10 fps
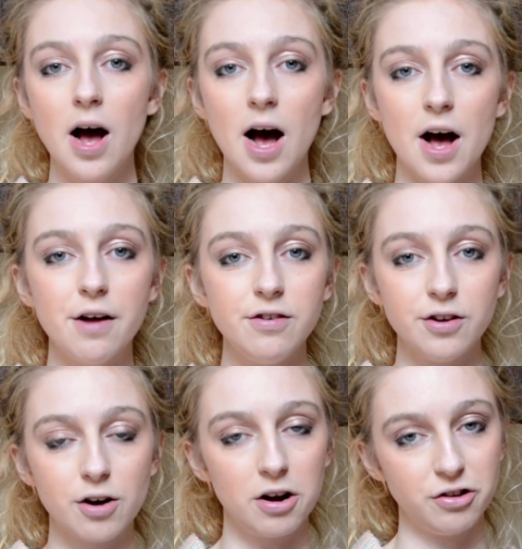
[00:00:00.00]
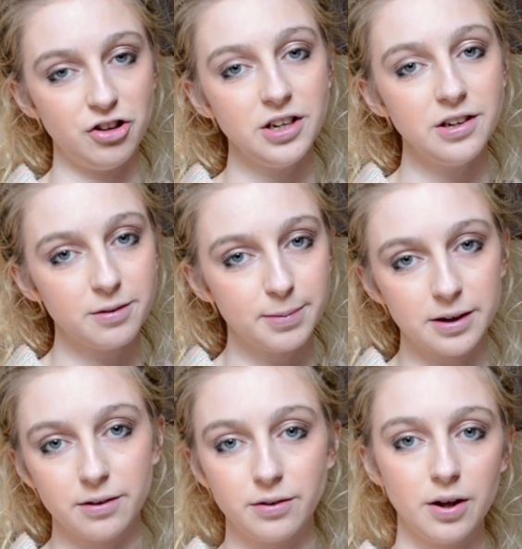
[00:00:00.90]
Uh, you can't cheat
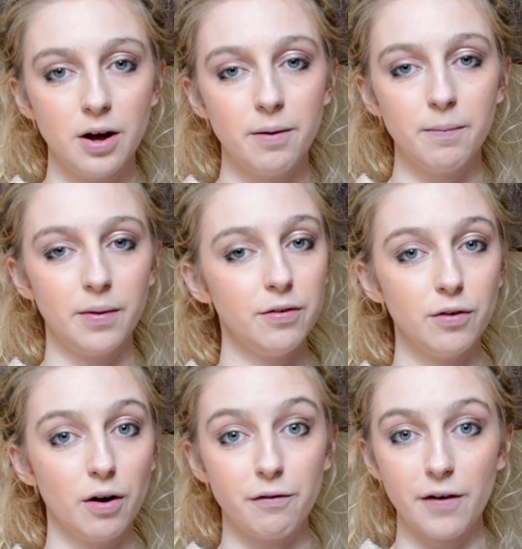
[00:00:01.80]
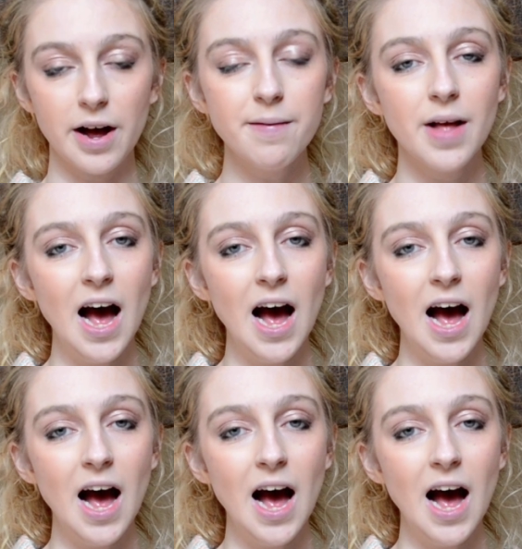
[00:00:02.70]
because well, that's not fair.